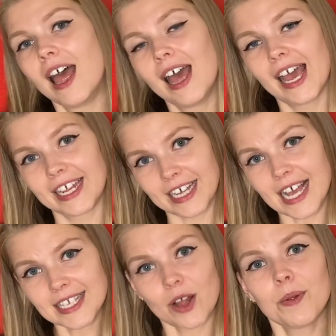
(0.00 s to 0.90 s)
And
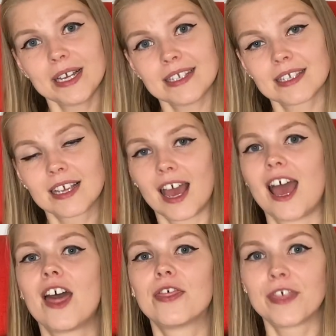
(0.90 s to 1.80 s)
as always,
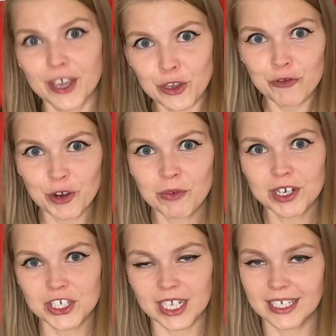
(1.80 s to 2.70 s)
thank you for
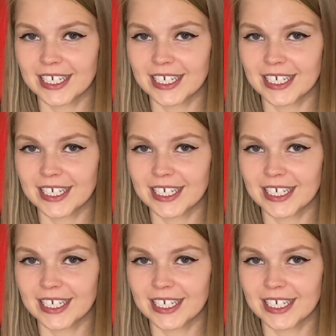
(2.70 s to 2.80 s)
watching.